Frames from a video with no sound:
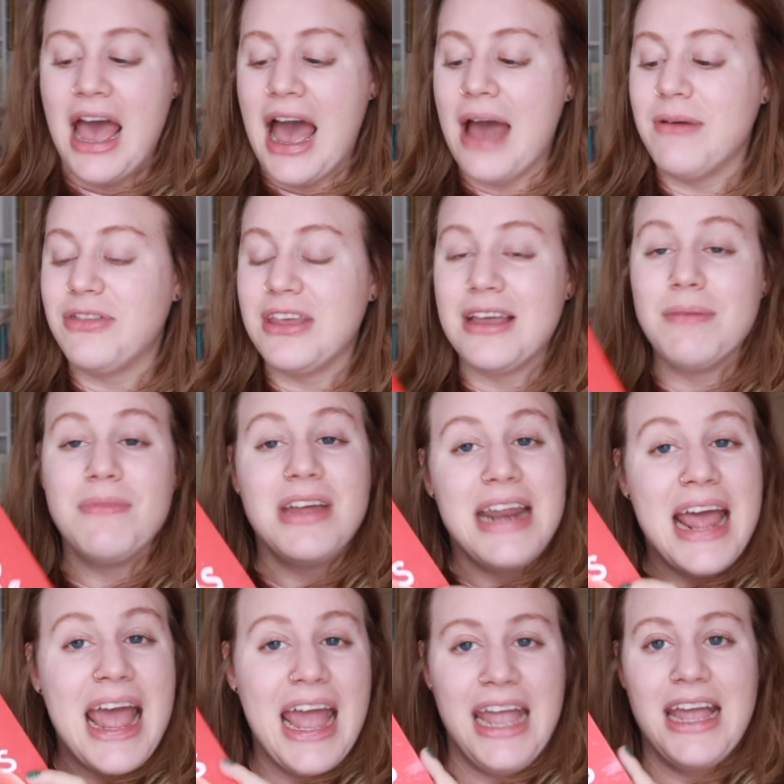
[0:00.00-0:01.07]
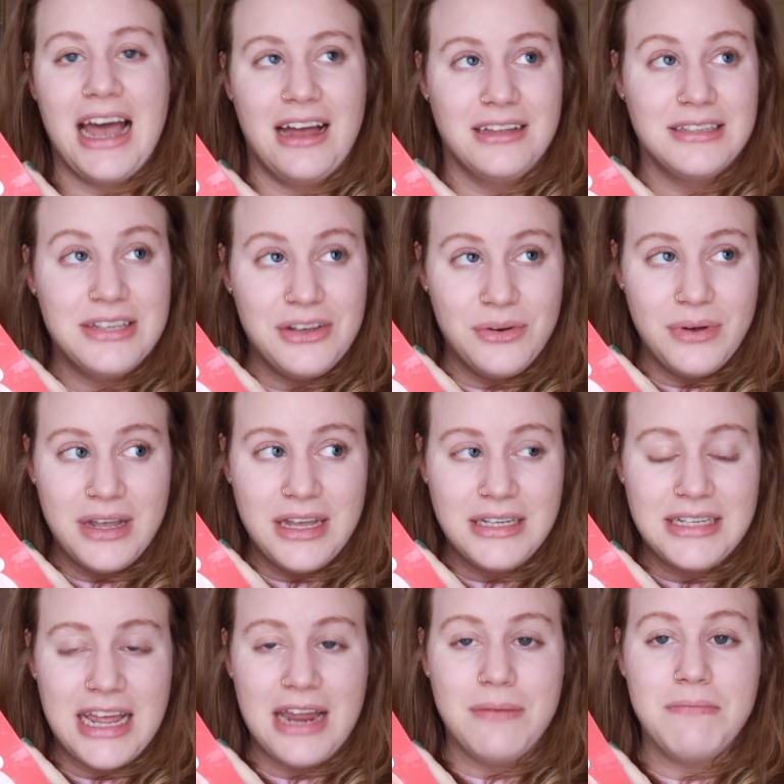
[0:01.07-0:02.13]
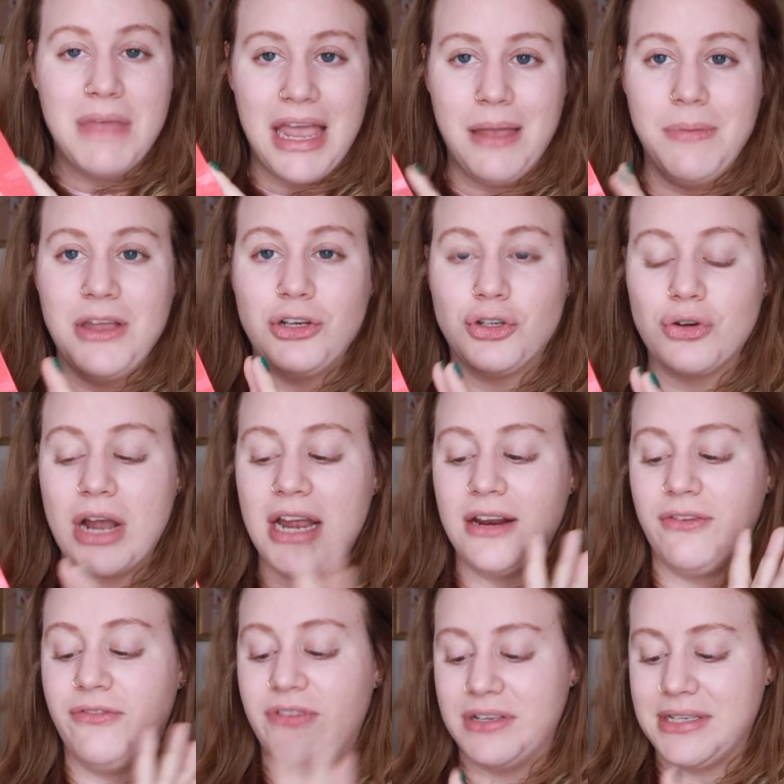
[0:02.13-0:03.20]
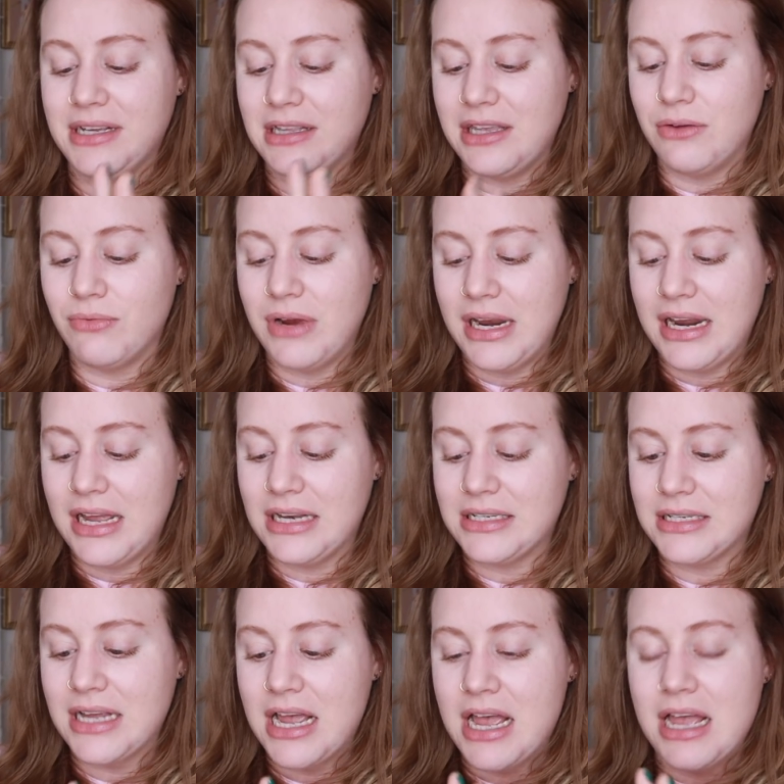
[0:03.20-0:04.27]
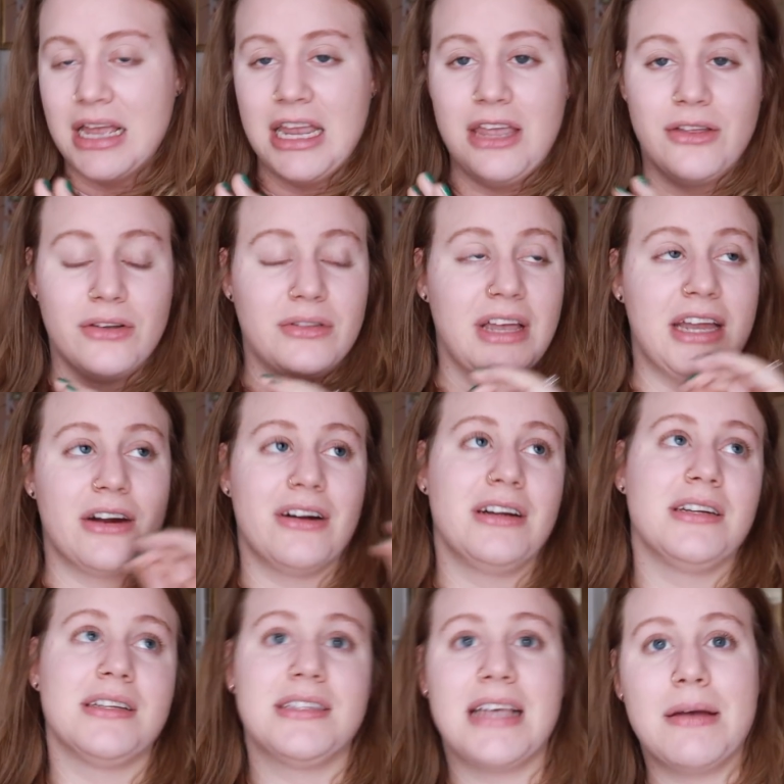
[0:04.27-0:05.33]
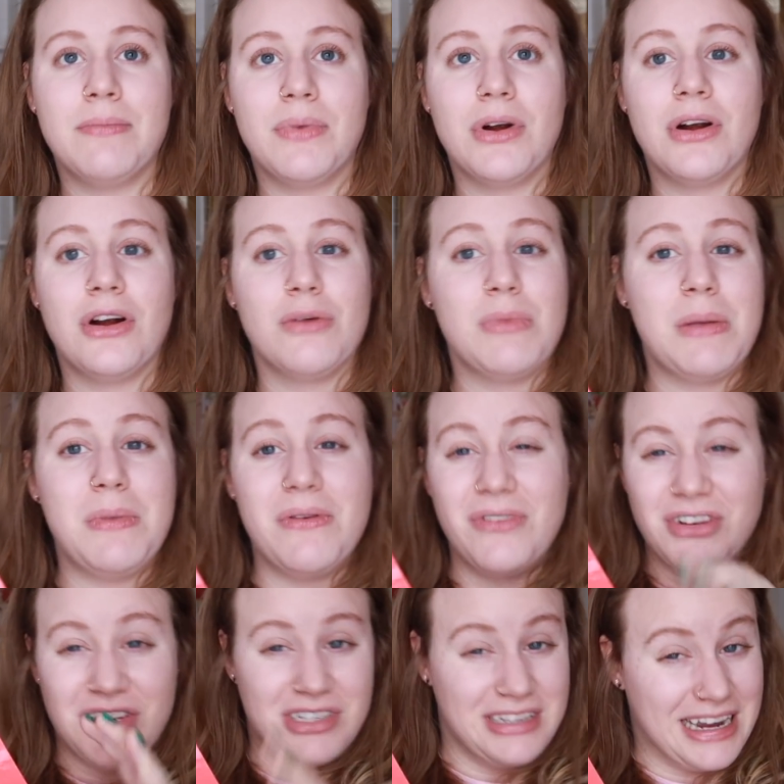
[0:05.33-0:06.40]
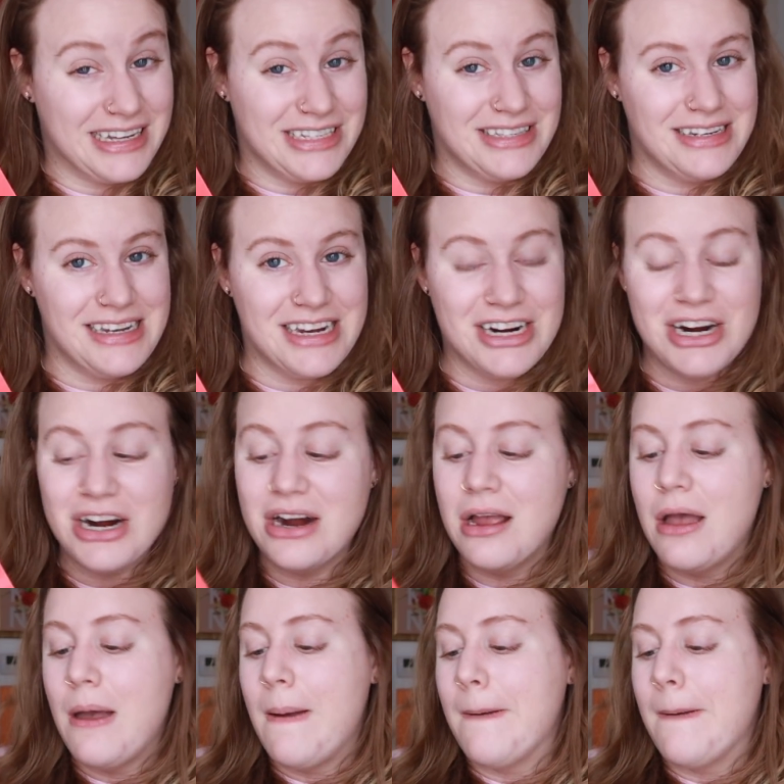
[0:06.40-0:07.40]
I think I'm going to hang on to it and maybe try to physically read it either later in December or maybe even just next year.